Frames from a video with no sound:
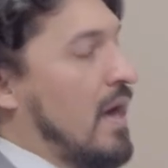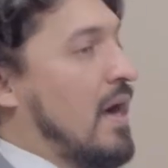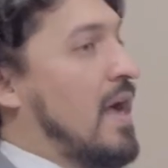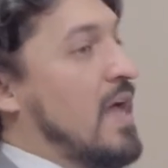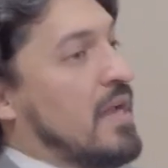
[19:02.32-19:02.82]

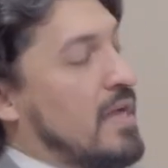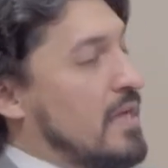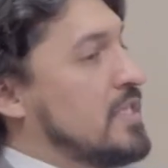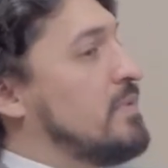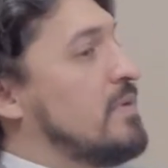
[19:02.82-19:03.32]
uh, and a
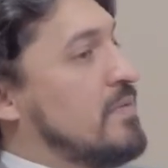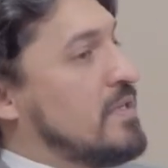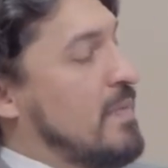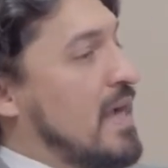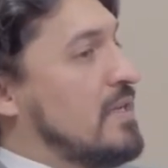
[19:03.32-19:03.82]
customer
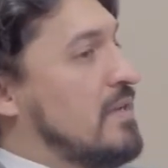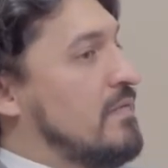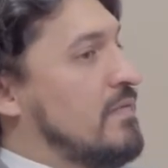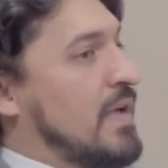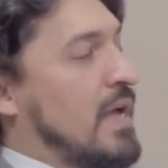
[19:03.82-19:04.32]

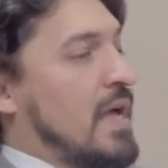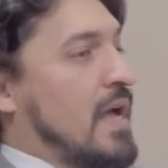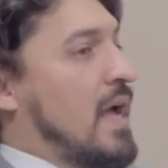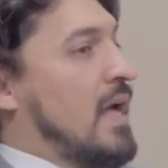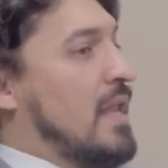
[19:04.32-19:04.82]
perspective,
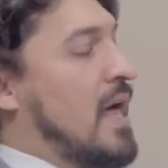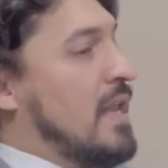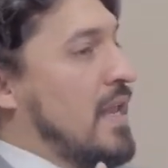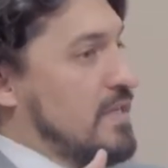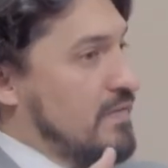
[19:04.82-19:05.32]
a lot
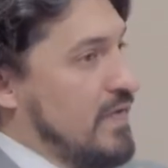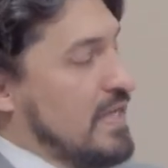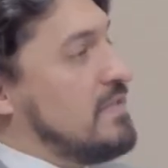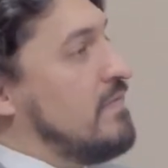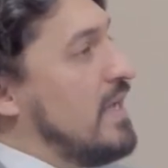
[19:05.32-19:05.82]
less
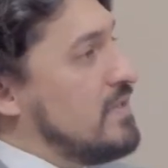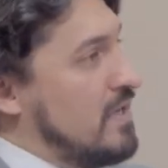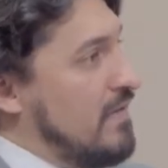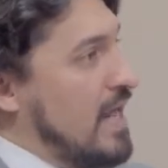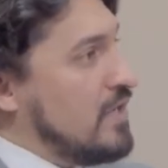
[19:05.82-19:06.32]
face to face
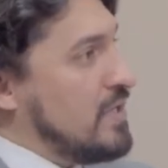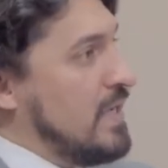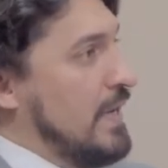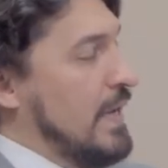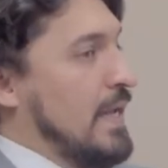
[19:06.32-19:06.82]

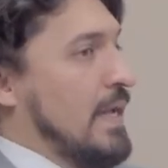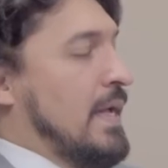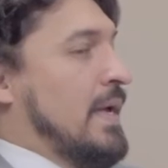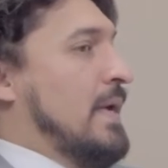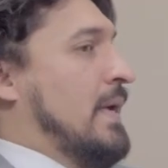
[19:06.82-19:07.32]
interaction,
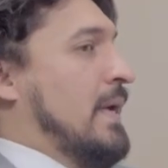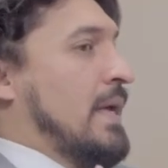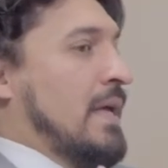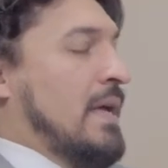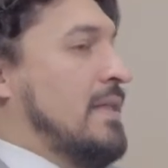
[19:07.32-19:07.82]

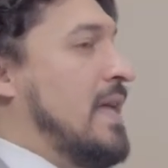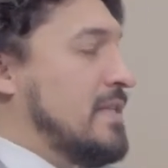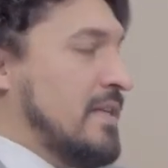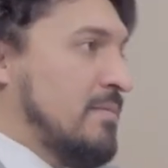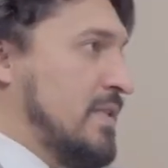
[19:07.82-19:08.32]
that's
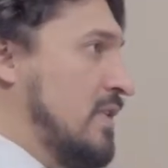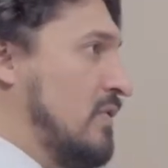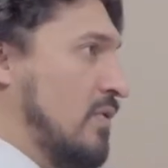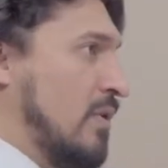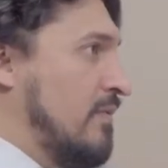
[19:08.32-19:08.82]
going to be the
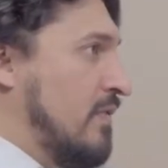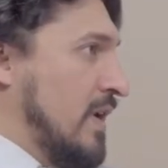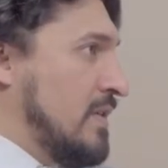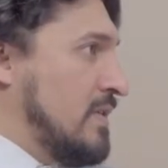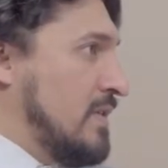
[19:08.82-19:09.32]
new norm for
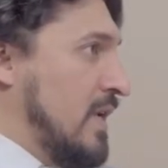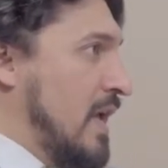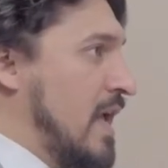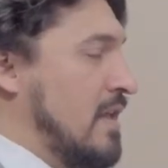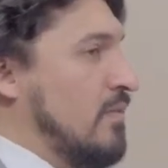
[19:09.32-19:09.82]
us.
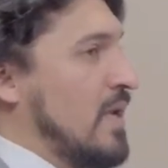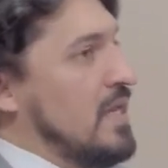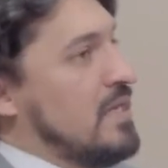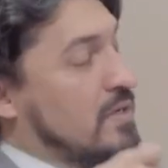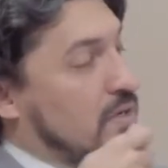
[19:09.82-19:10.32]
Mm. And we
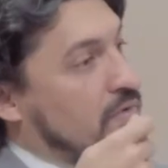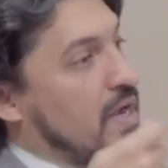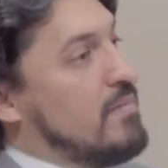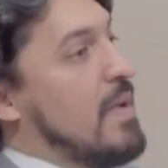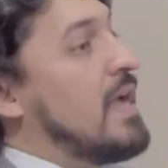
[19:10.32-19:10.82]
need to
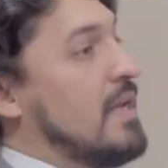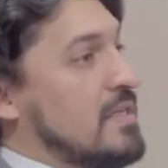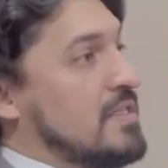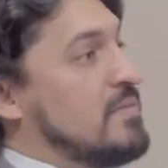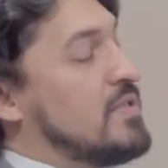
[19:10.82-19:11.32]
create
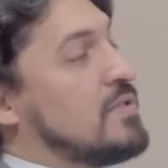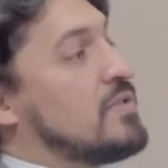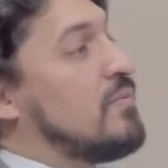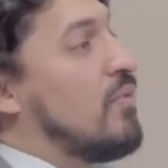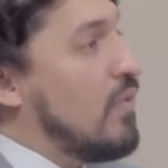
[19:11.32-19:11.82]
mechanisms to
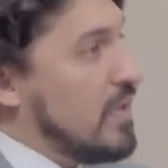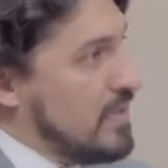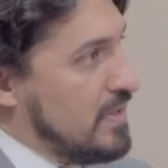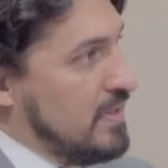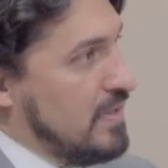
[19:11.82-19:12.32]

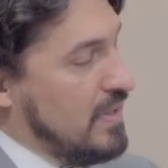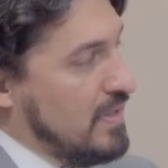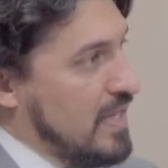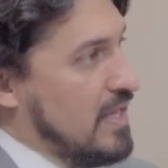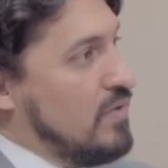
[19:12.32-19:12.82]
support
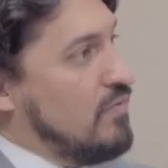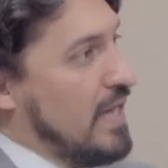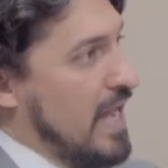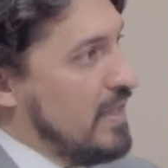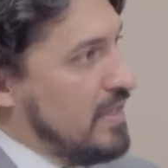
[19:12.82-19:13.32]
mm. that new
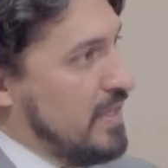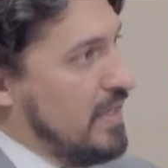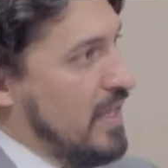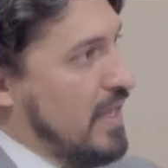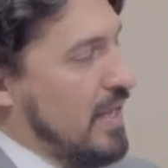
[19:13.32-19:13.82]
reality.
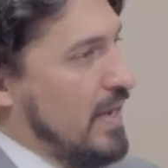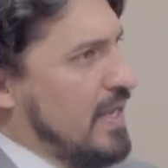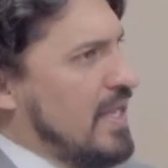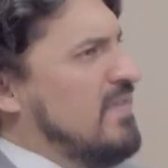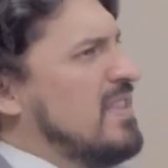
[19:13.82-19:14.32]

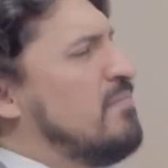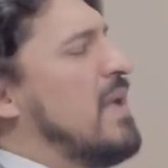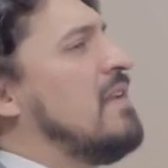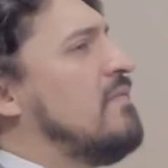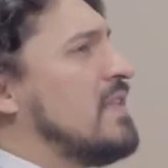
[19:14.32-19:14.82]
Absolutely. Even the
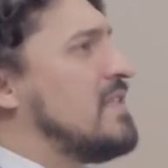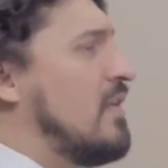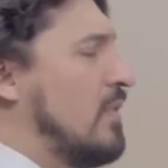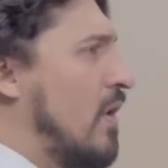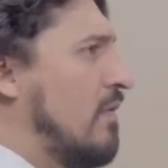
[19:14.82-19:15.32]
benefits that
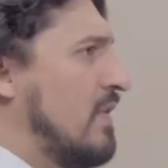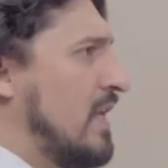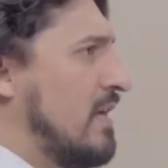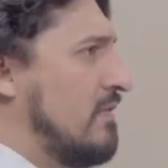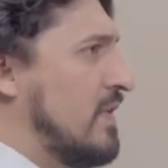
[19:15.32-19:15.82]
we offer,
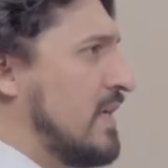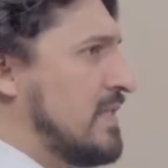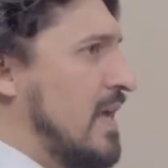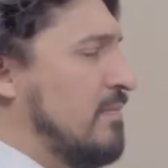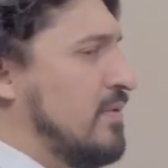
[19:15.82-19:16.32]
Lena, for
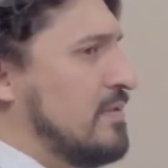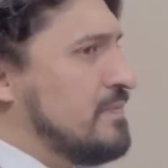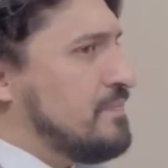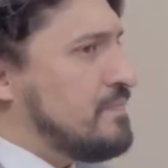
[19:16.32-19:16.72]
example,